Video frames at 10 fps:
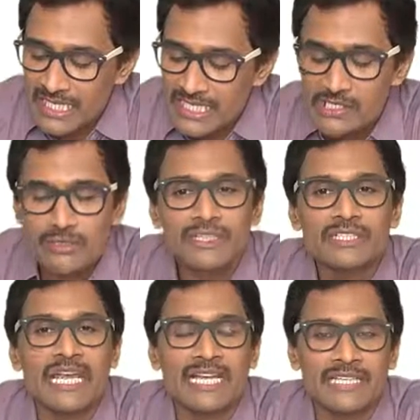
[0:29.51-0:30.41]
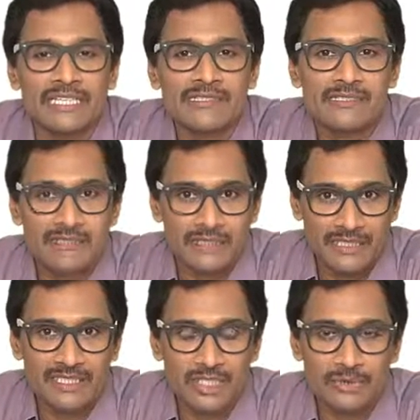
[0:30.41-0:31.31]
each of the tiniest
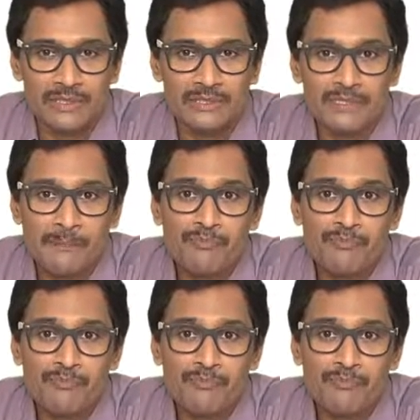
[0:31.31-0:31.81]
intervals,